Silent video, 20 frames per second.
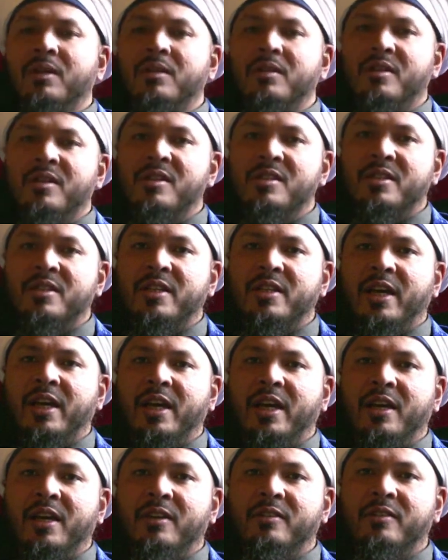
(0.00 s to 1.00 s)
But in these
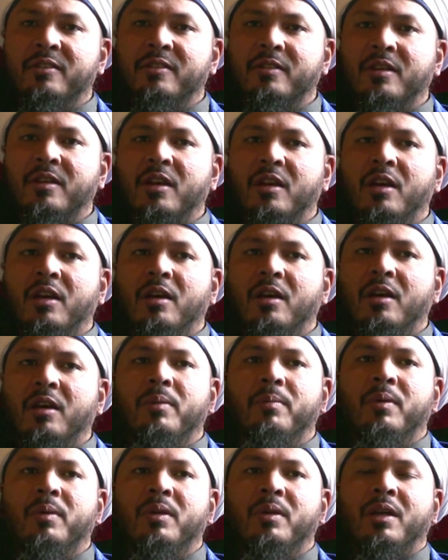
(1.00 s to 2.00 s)
days,
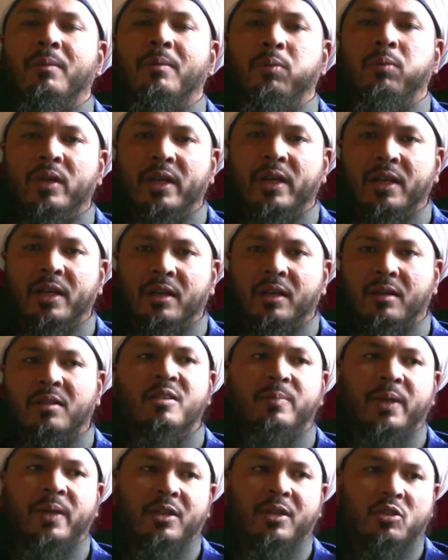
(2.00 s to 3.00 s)
people are putting
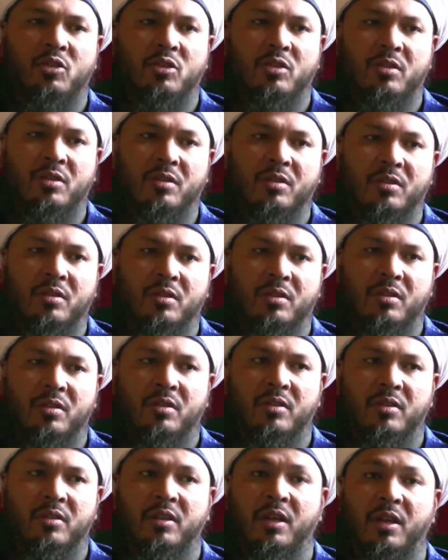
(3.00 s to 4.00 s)
their speech,
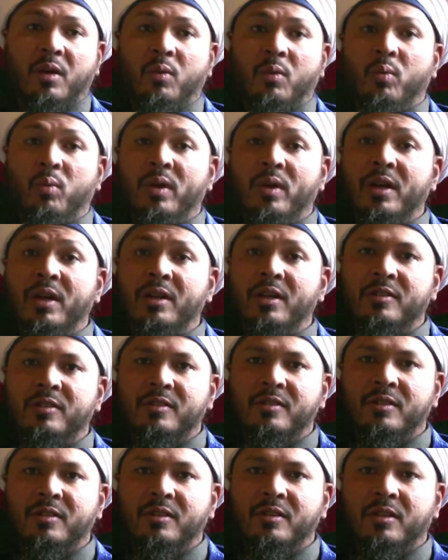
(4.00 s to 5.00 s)
their
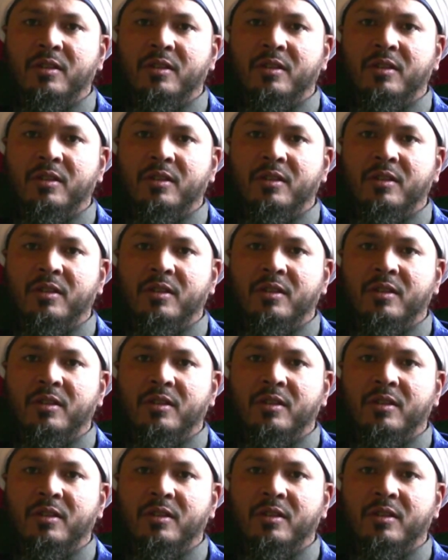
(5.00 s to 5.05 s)
words,